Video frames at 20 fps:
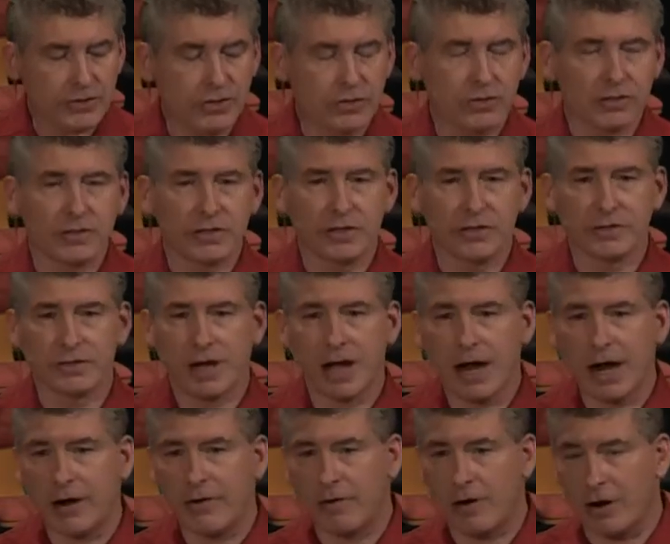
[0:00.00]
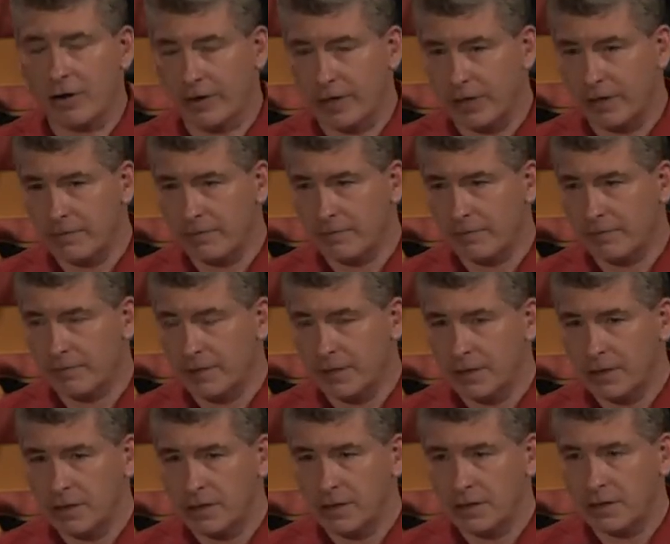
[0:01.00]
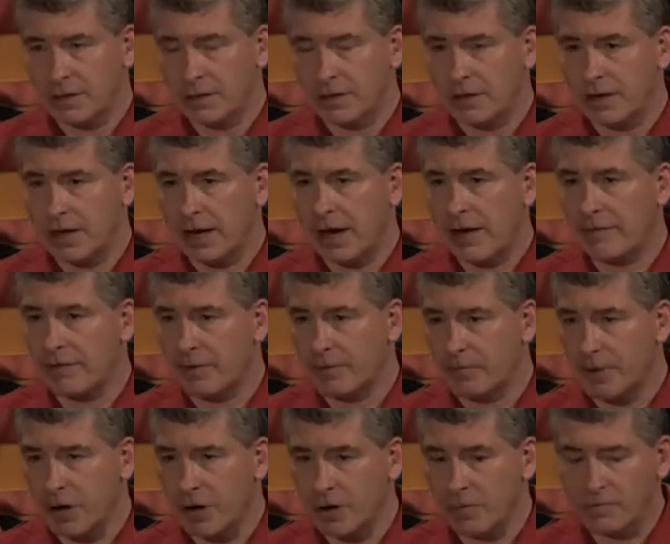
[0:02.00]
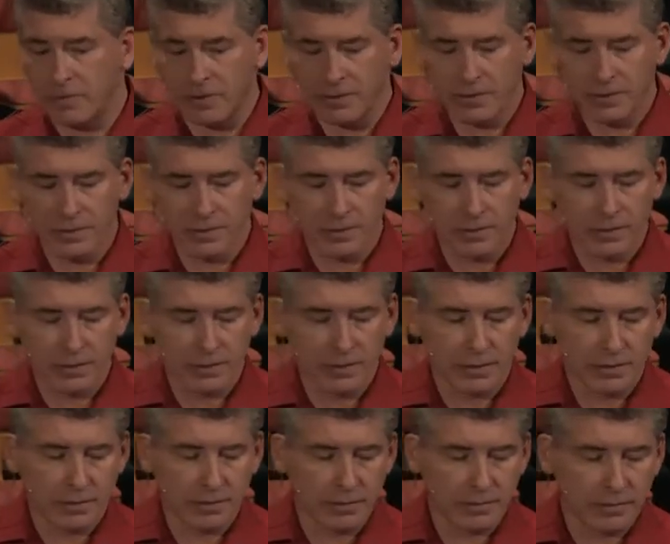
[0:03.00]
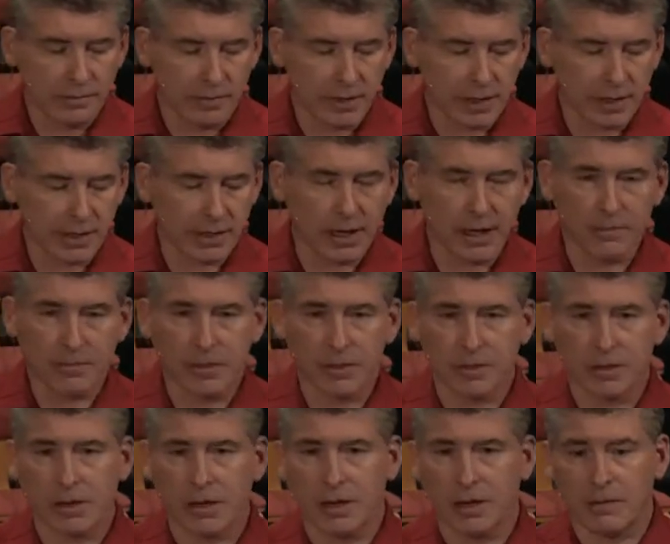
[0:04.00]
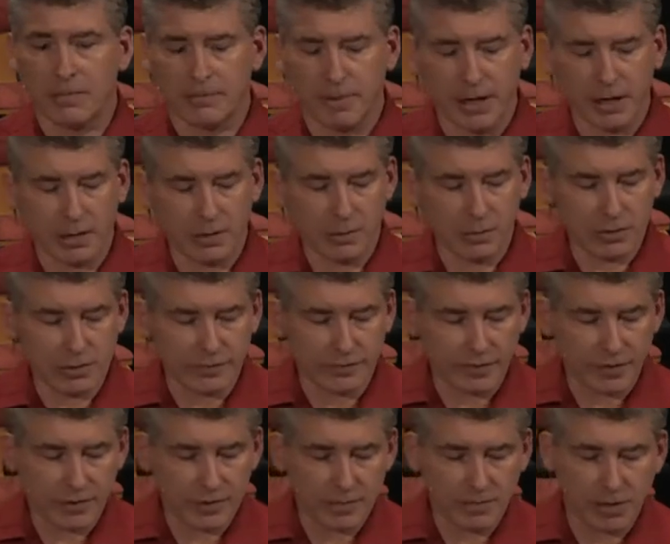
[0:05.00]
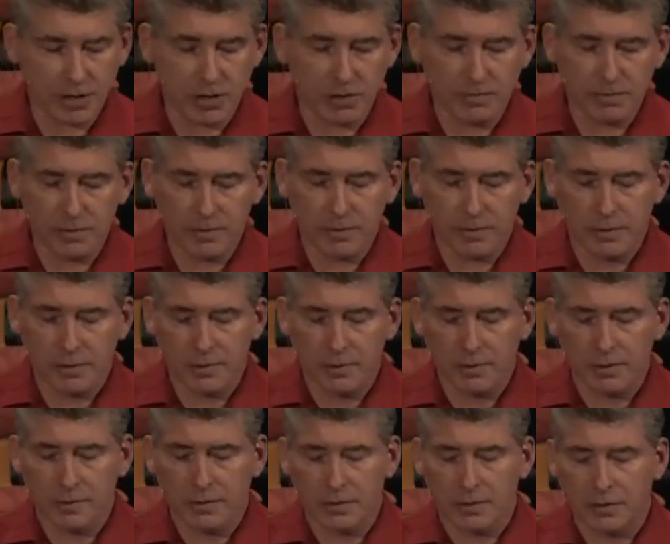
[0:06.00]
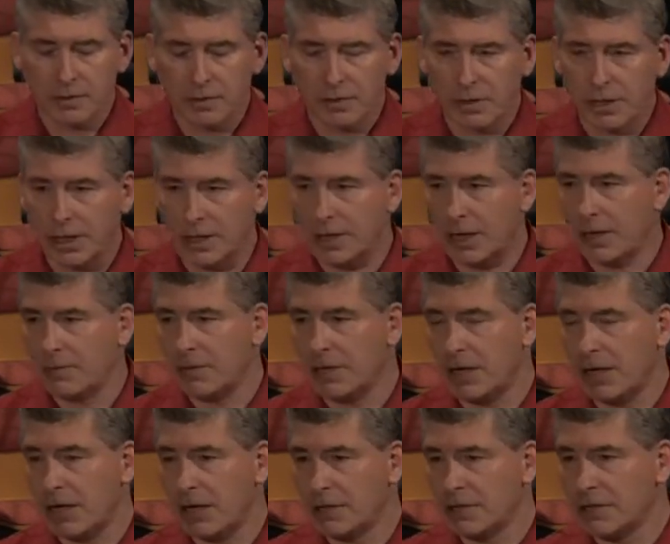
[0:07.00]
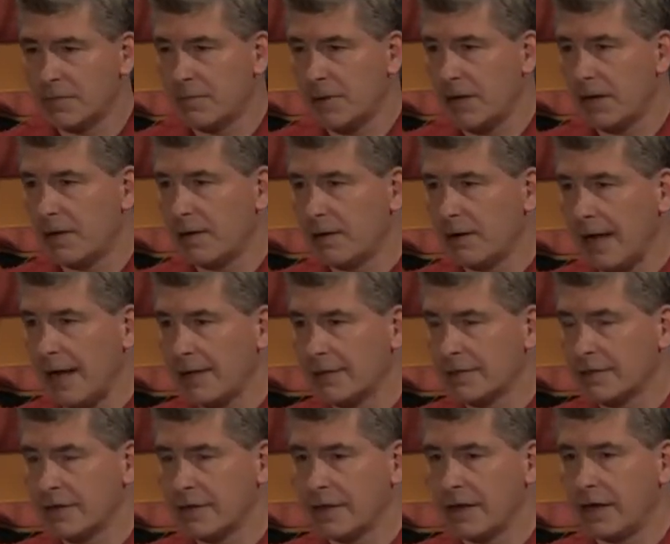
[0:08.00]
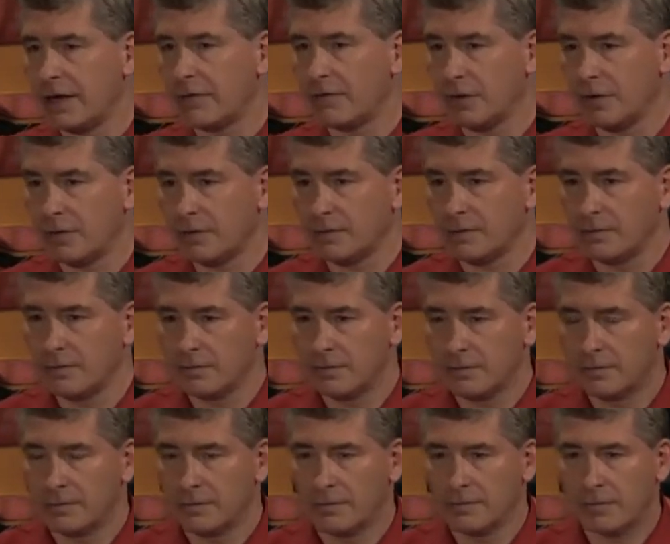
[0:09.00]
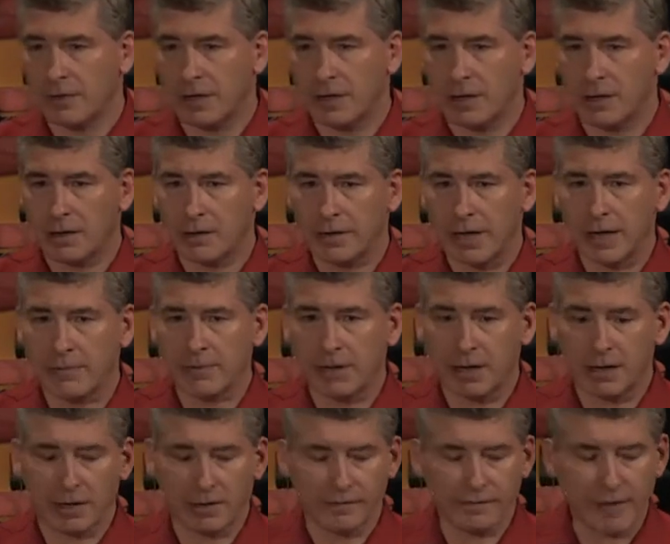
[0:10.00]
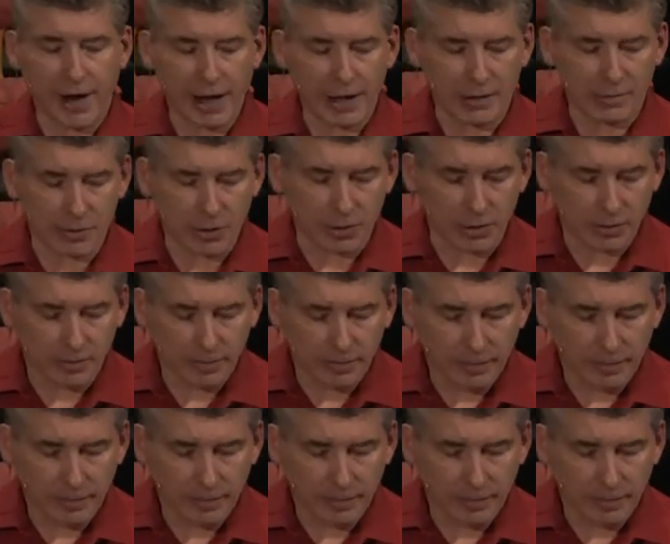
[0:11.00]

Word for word: Church, there's a hierarchy. You know, they have their pope. They claim that uh, Peter was the first pope. They claim that he can speak ex cathedra, uh, that being infallible.